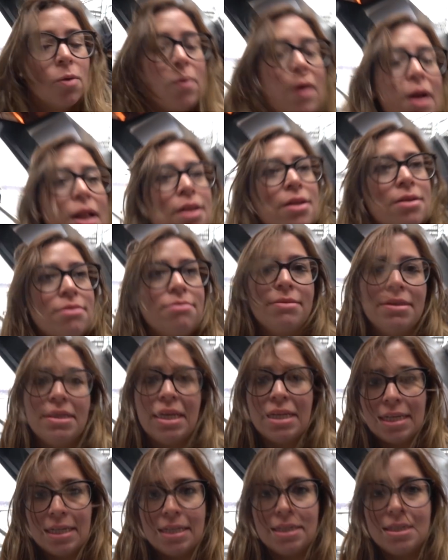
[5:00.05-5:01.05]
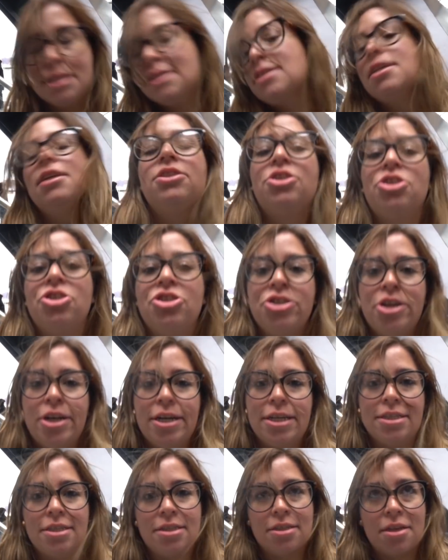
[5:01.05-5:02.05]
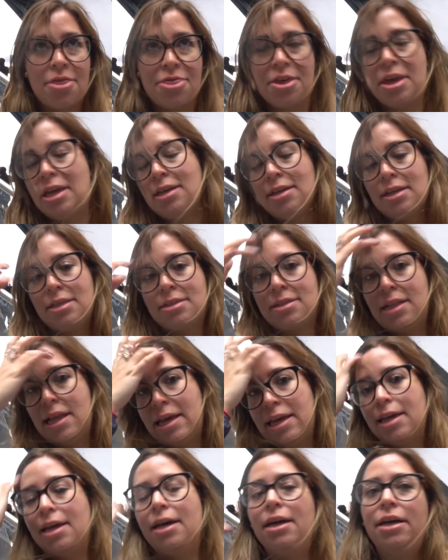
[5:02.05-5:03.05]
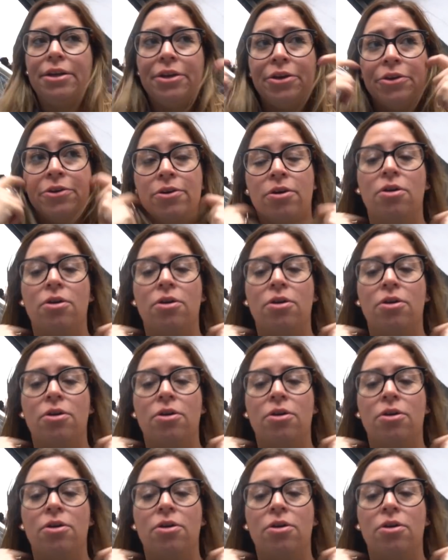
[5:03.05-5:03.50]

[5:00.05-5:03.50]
Well, this Hudson Yards thing is like a new